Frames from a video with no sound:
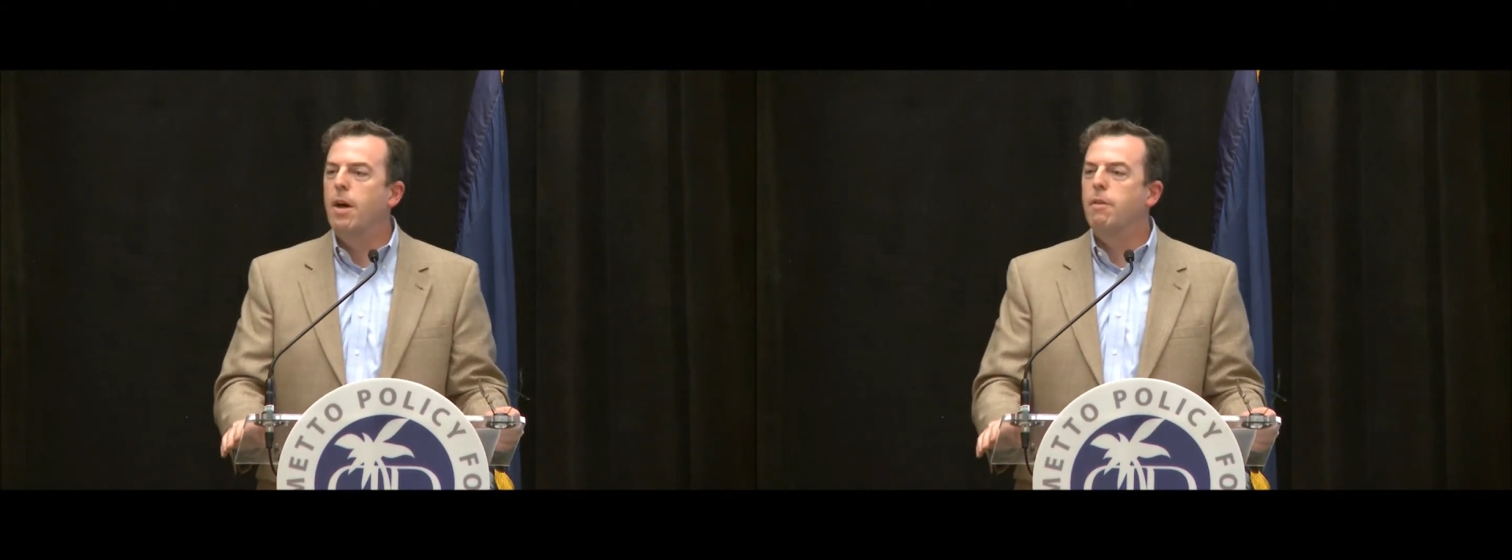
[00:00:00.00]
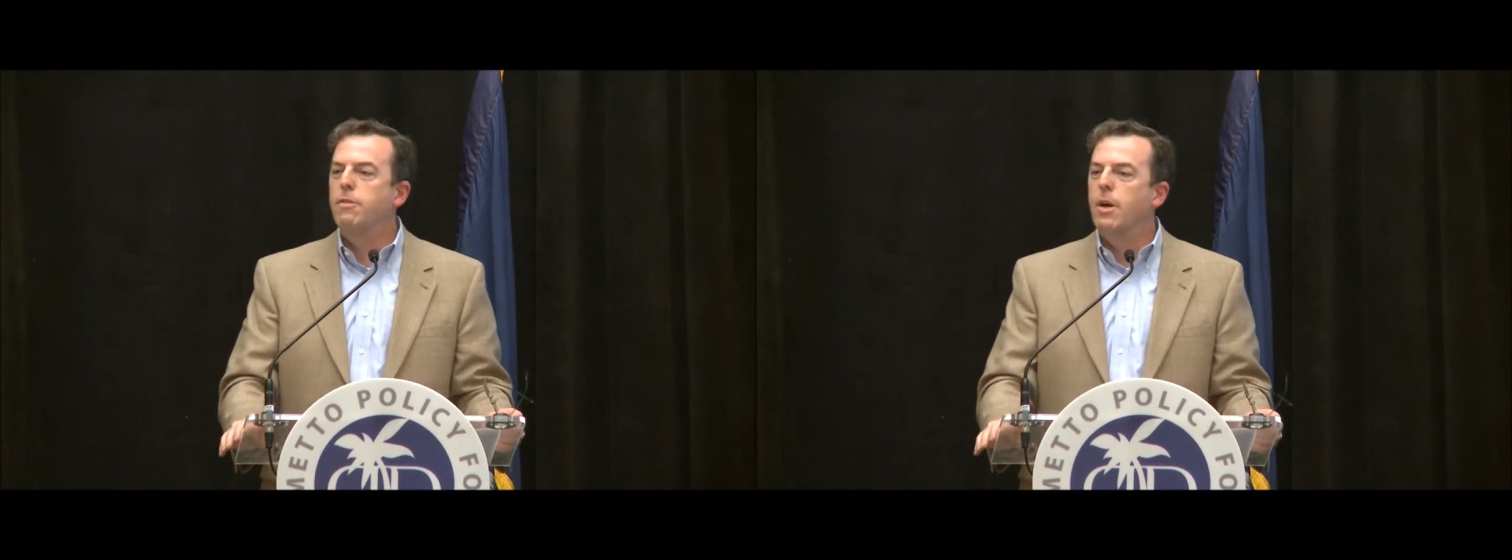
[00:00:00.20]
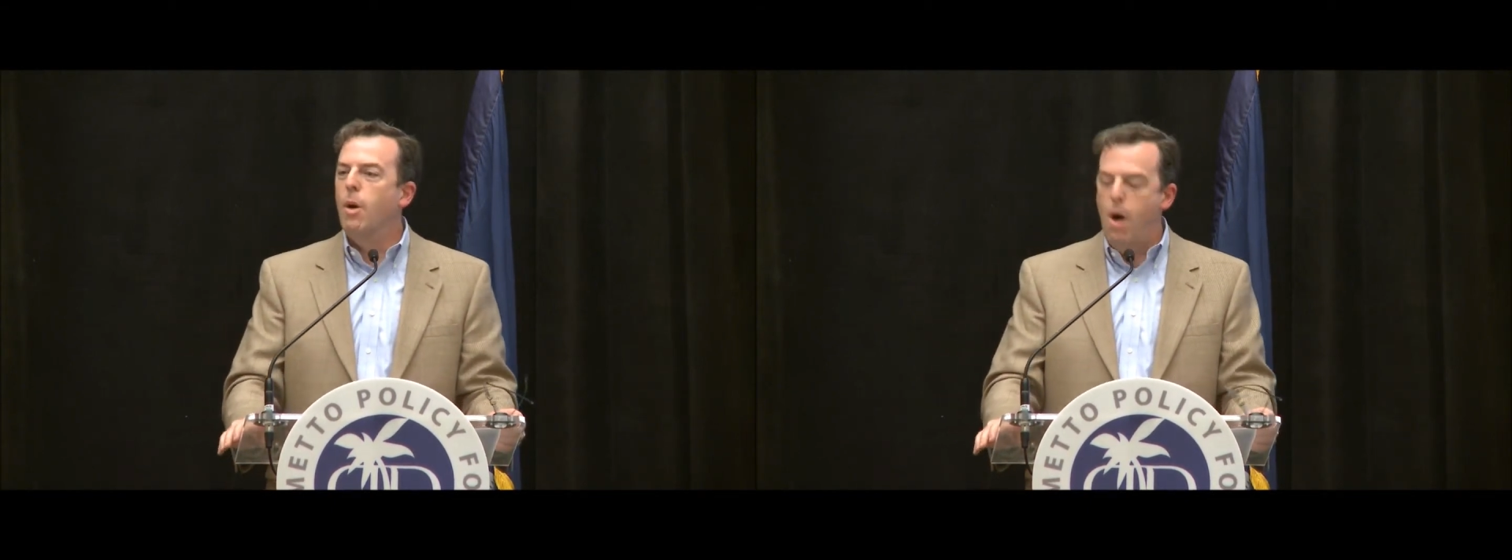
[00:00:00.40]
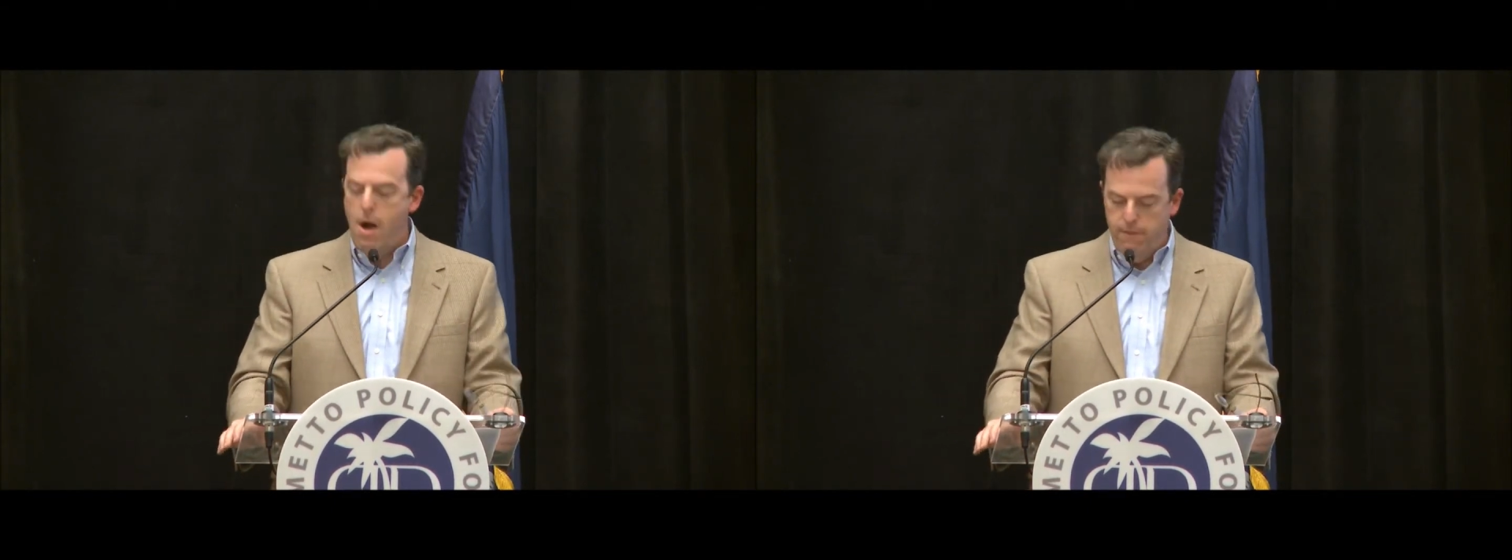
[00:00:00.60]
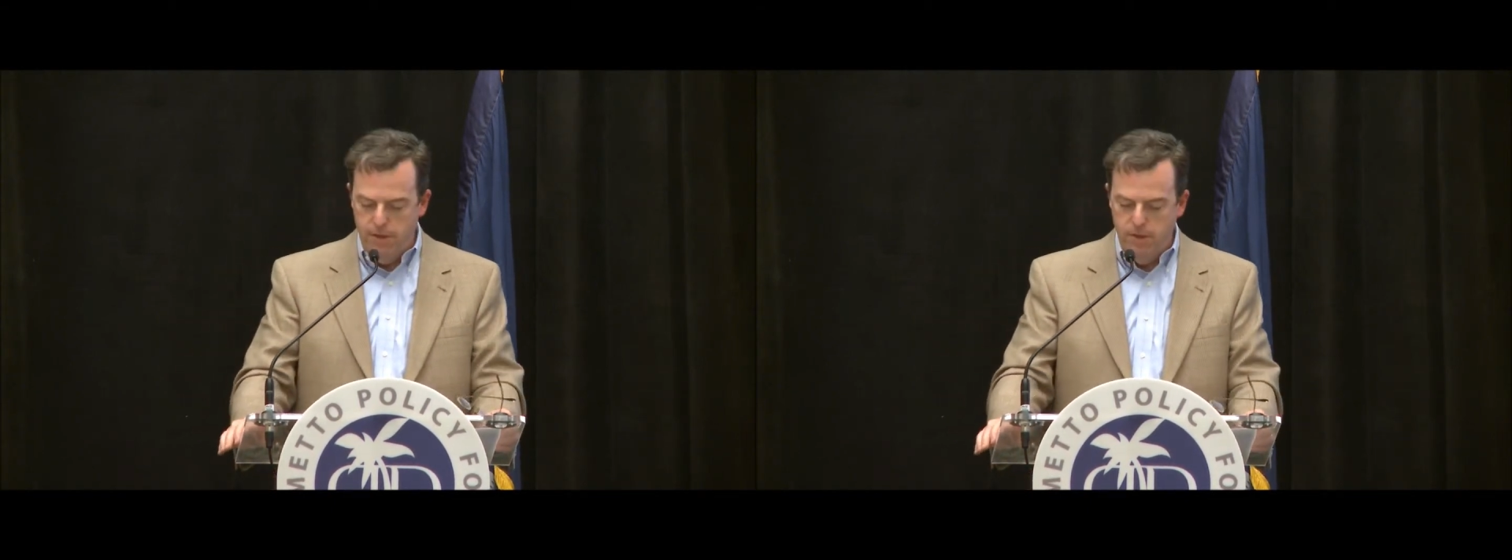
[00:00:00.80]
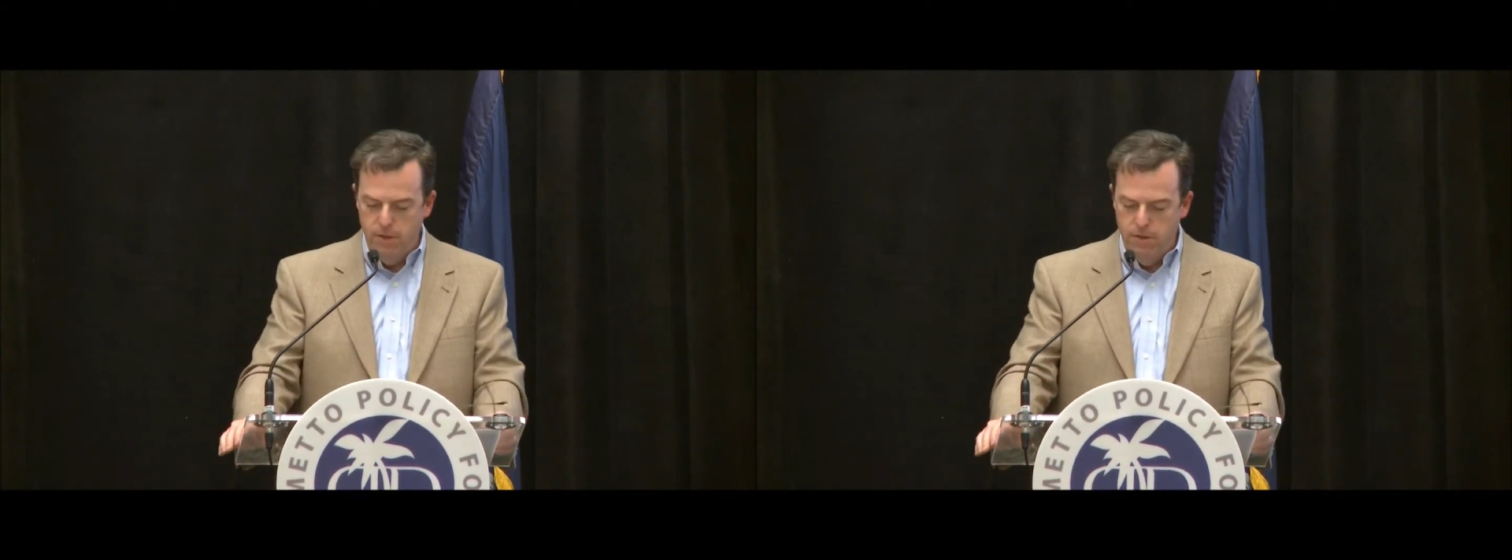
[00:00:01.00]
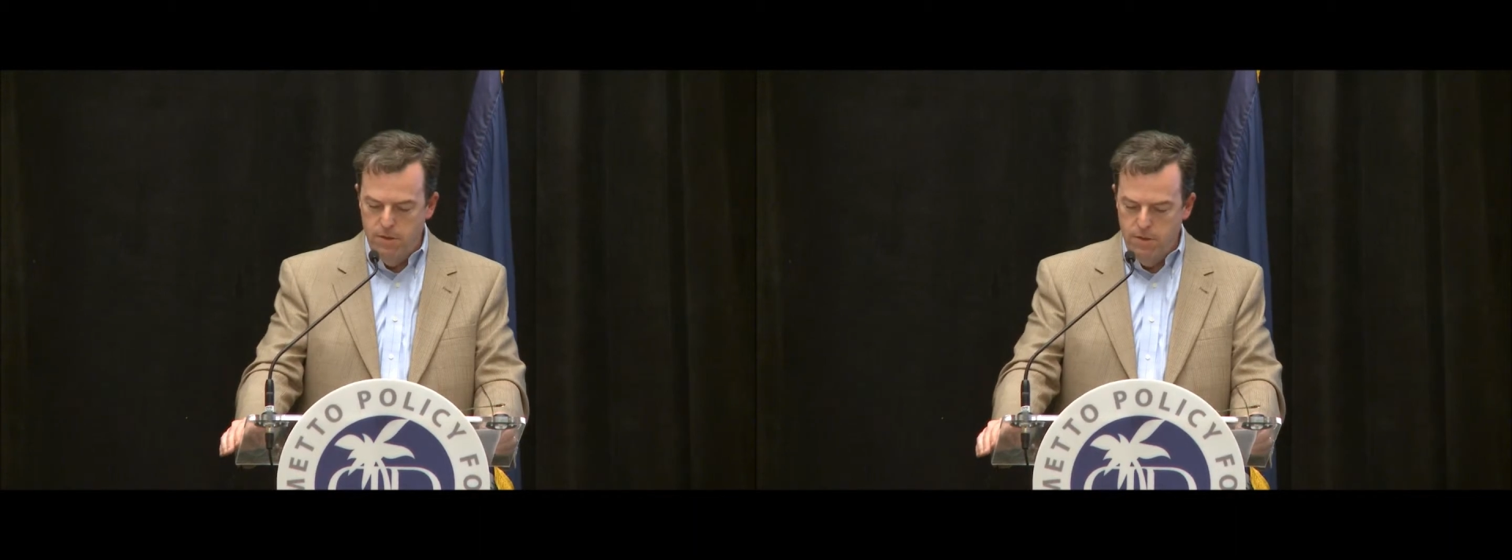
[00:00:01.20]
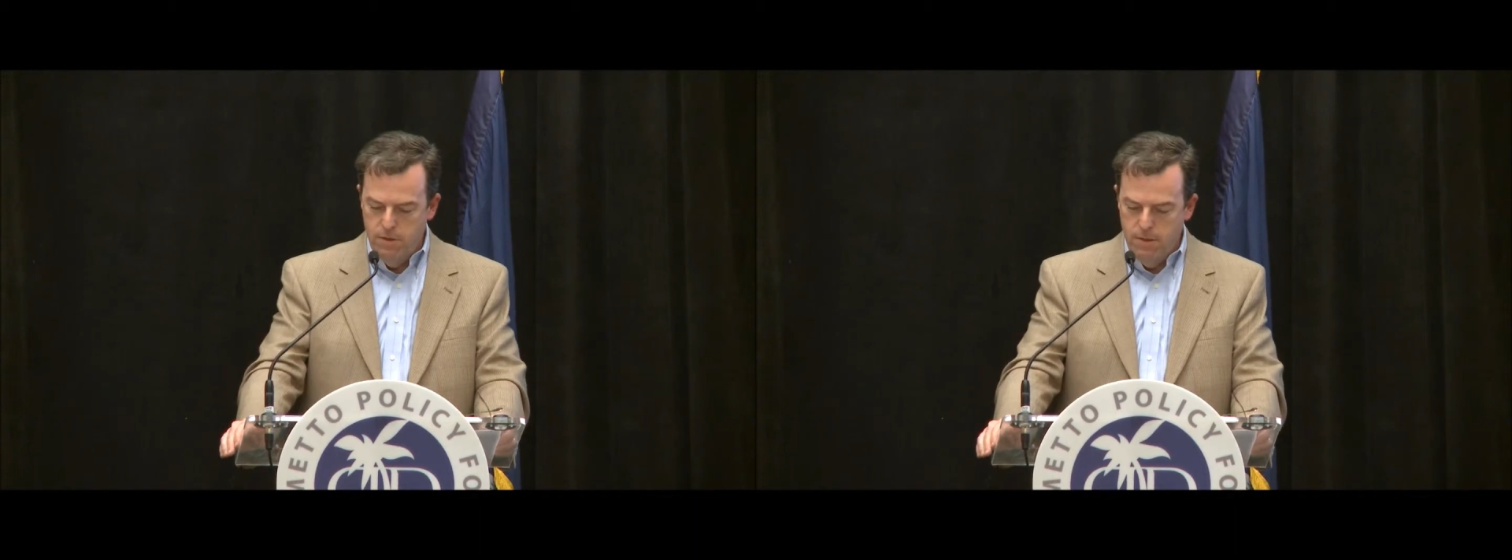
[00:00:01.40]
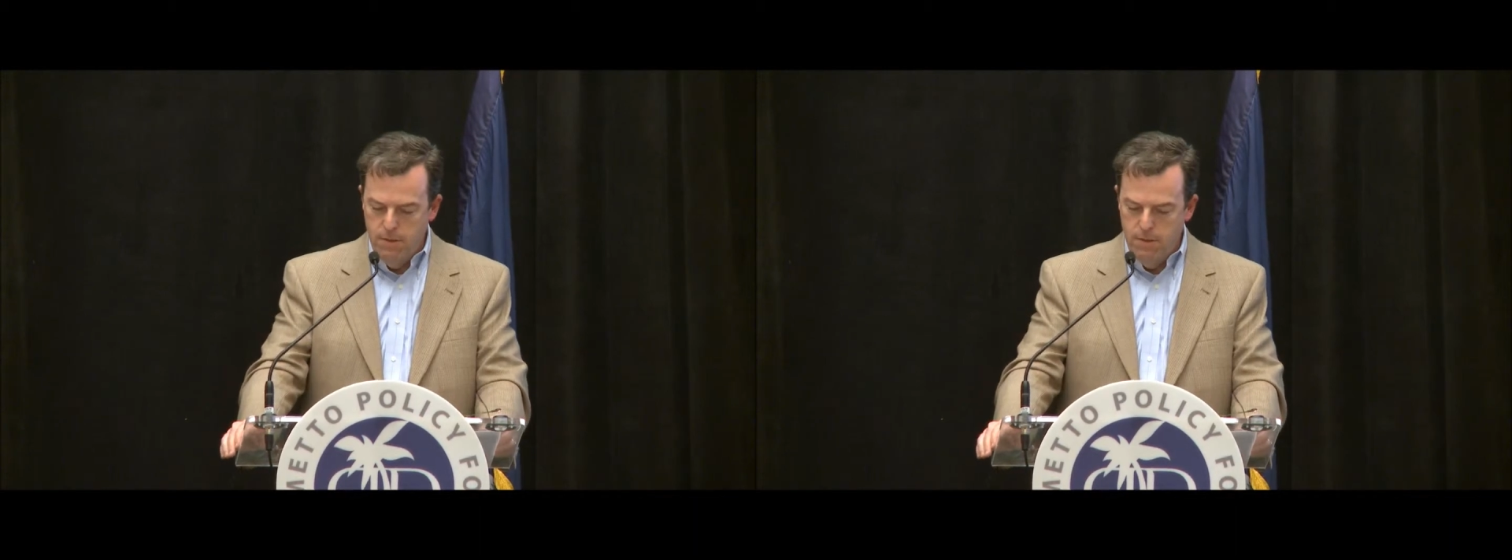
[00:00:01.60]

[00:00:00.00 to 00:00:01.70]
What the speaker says: of their offices.